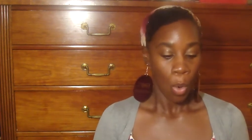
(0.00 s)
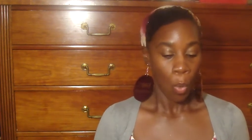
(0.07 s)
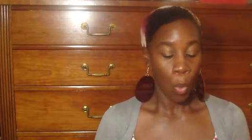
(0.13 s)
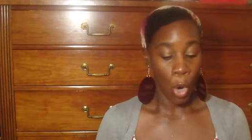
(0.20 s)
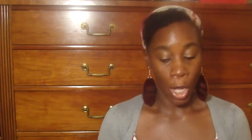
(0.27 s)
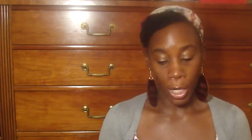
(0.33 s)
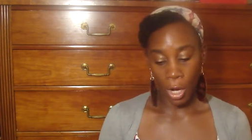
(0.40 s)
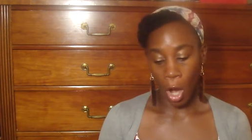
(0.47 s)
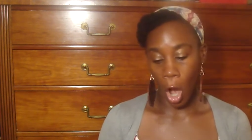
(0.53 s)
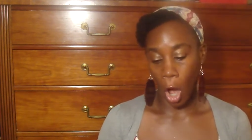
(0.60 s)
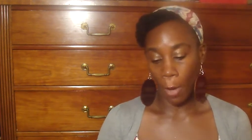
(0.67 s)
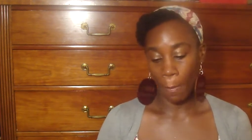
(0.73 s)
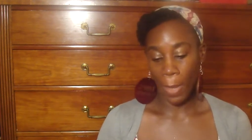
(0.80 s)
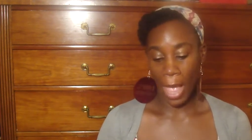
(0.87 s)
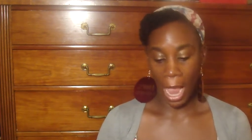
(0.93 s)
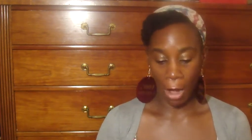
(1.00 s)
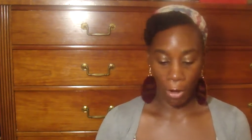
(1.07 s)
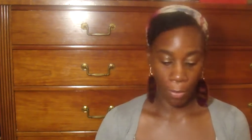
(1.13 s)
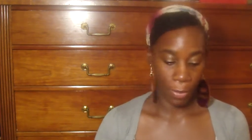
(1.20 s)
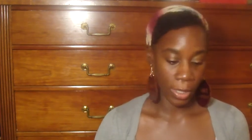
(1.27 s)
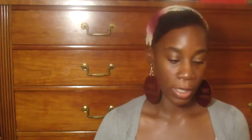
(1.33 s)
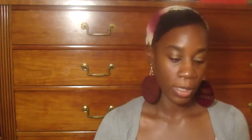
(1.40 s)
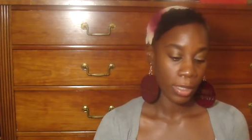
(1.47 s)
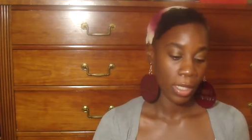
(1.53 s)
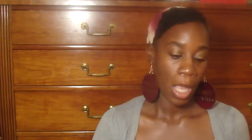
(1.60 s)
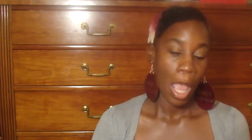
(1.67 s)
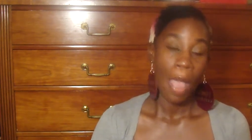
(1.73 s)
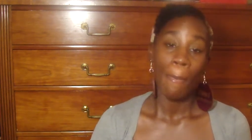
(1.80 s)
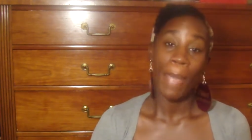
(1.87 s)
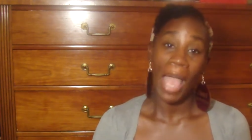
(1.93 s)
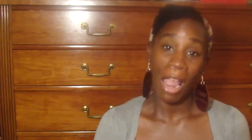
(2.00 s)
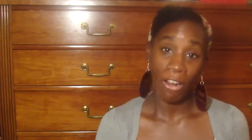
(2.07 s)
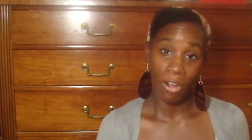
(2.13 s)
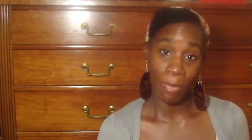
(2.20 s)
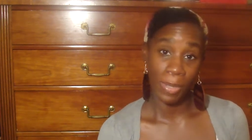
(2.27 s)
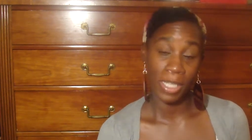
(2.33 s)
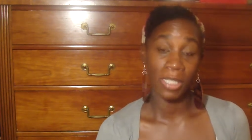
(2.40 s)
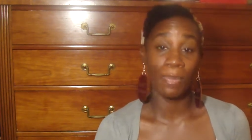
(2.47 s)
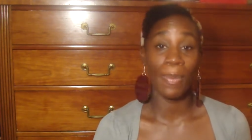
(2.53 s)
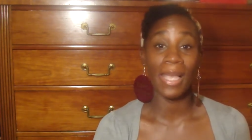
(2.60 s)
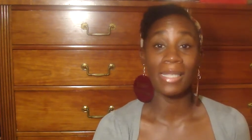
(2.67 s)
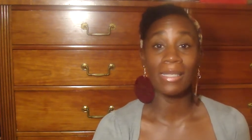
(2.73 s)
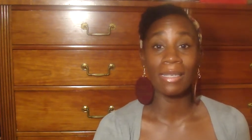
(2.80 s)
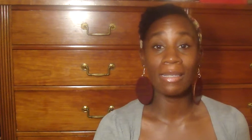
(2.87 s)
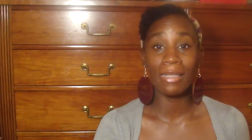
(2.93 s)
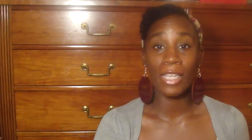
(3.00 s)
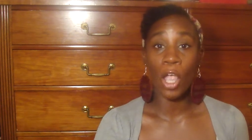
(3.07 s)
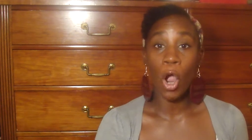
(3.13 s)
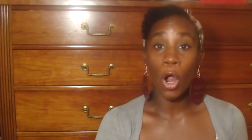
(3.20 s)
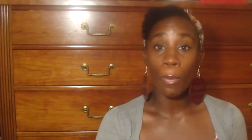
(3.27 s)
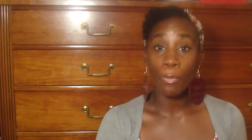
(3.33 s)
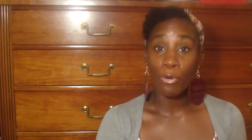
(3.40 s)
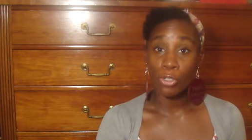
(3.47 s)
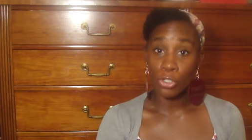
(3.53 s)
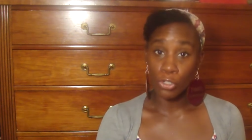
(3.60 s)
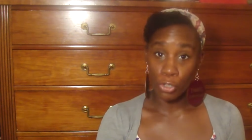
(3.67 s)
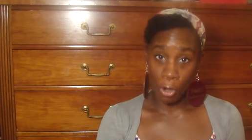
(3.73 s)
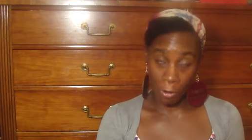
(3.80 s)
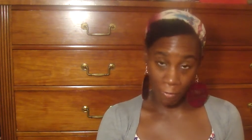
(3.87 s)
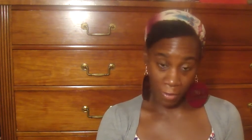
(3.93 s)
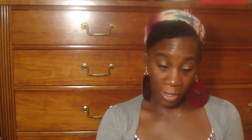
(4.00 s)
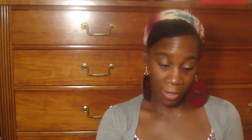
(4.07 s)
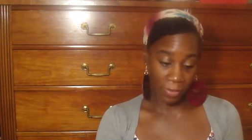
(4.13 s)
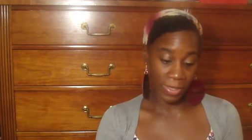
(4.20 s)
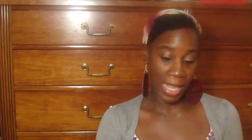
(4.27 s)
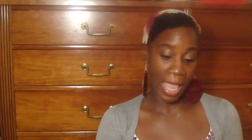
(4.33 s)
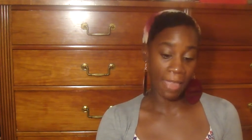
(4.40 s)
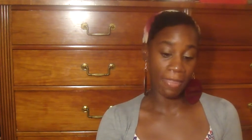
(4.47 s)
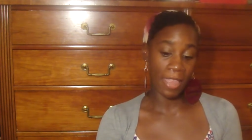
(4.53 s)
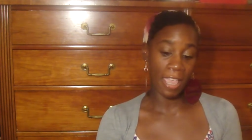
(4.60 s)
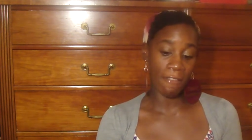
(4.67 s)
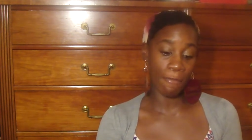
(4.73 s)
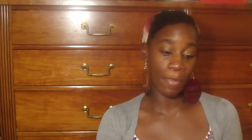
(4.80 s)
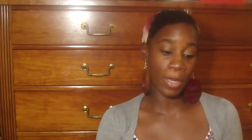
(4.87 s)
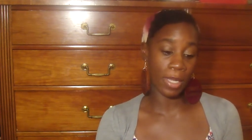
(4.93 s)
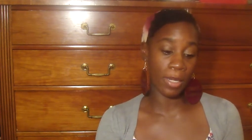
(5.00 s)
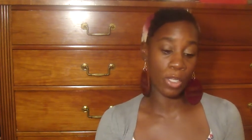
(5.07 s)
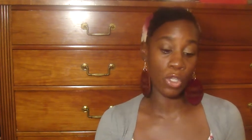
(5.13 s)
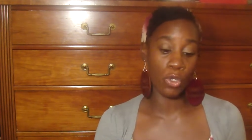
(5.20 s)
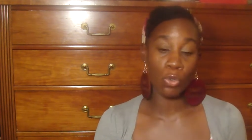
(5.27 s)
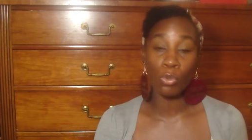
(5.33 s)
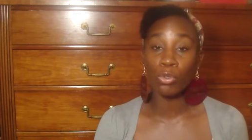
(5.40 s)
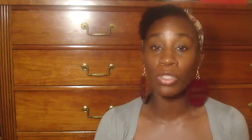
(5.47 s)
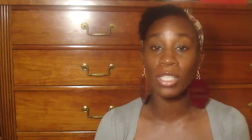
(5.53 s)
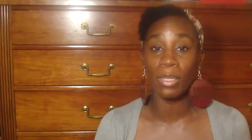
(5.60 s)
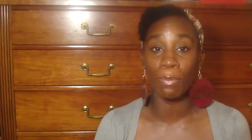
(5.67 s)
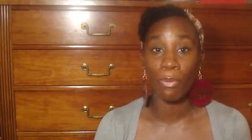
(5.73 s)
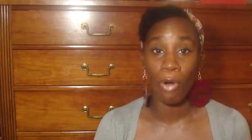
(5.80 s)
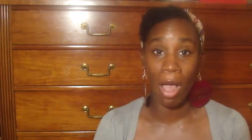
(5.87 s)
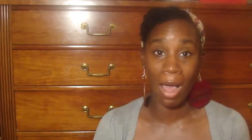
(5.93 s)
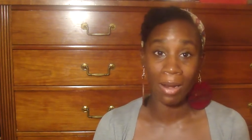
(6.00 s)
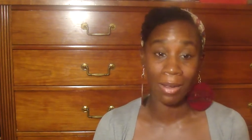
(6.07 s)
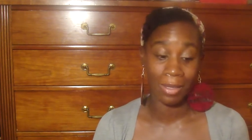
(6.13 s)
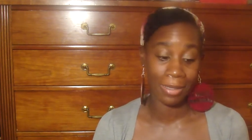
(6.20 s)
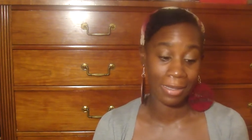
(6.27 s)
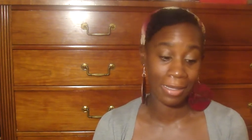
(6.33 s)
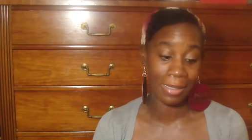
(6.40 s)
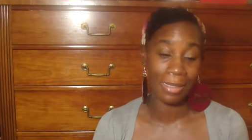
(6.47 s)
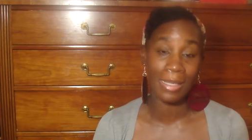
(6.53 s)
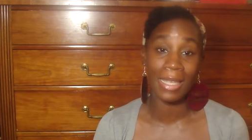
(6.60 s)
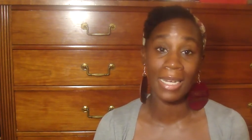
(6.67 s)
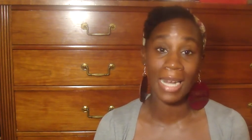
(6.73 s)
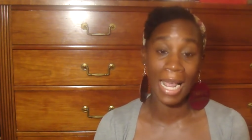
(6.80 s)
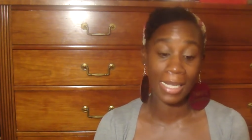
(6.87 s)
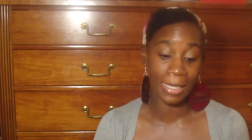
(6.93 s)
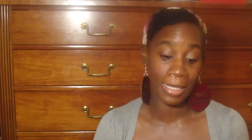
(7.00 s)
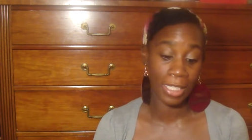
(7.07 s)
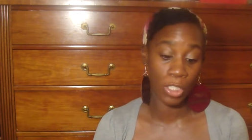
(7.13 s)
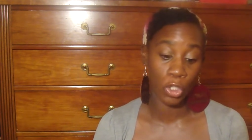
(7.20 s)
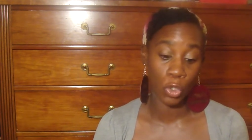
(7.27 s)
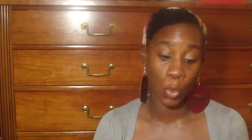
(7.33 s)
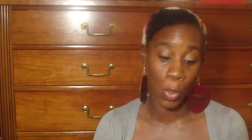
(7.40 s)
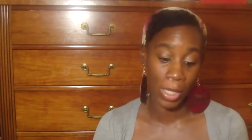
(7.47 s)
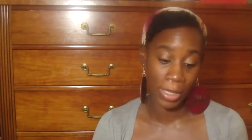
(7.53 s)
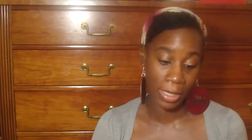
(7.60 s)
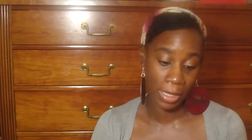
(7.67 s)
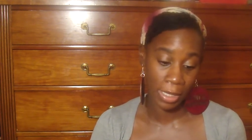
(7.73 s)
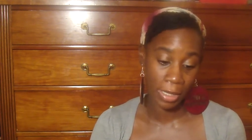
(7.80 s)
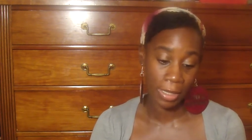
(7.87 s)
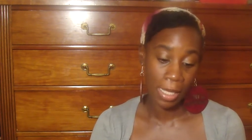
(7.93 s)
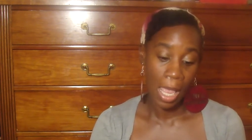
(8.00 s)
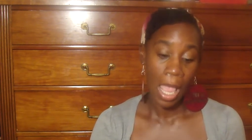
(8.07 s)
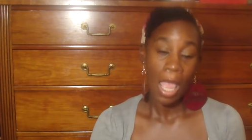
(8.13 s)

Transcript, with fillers: What are parabens? Parabens basically are preservatives, and they've been used in products since the nineteen twenties.